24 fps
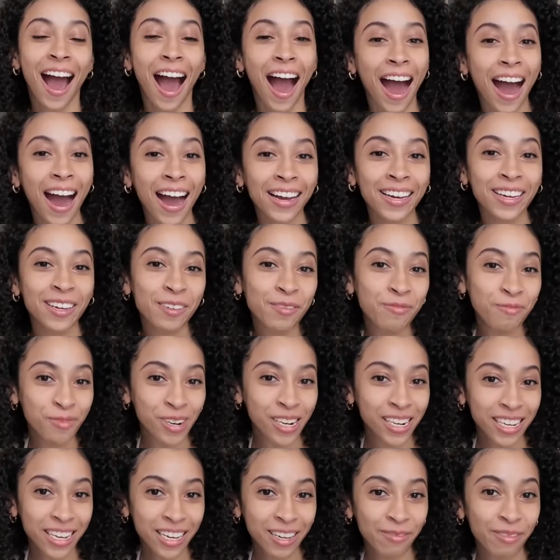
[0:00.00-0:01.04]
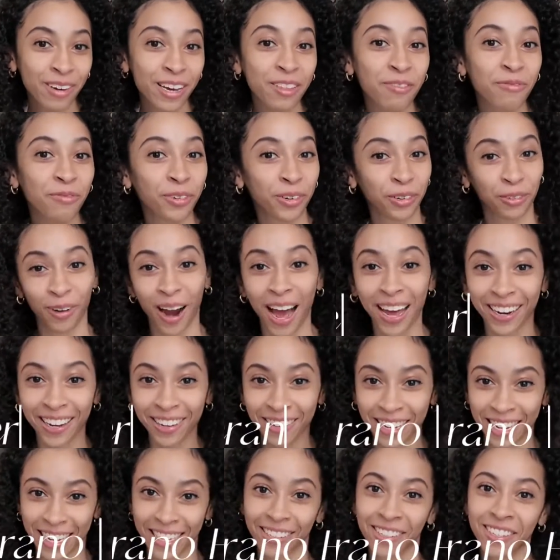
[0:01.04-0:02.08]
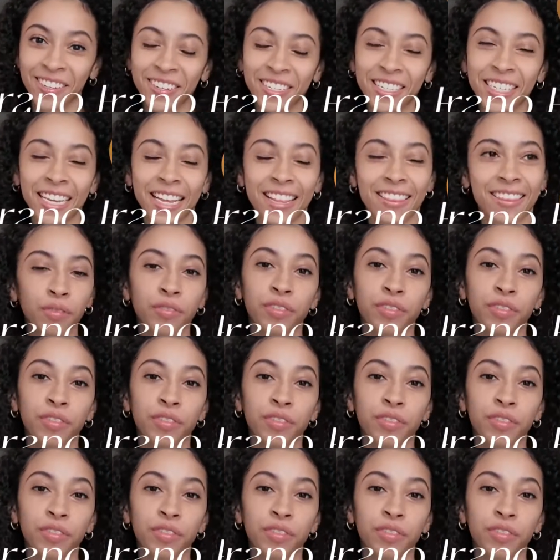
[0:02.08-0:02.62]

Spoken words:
I am working with Verano Hills.